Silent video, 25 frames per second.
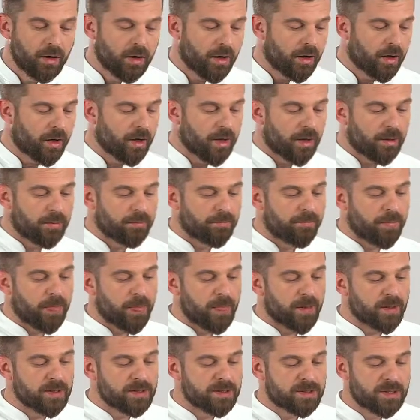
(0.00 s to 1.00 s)

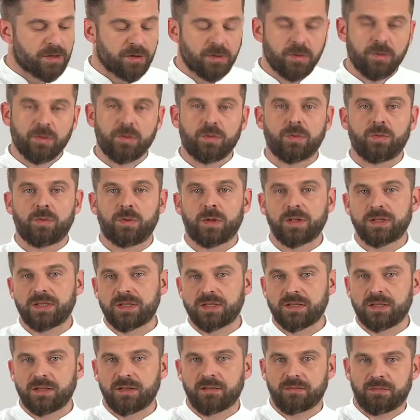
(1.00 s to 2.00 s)
So
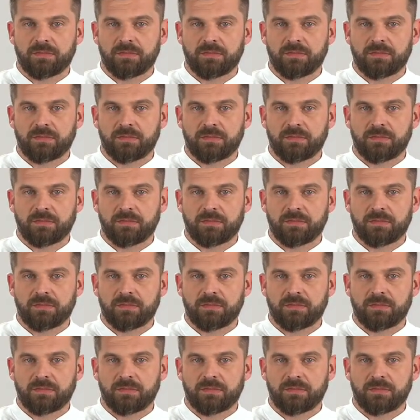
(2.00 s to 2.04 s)
what's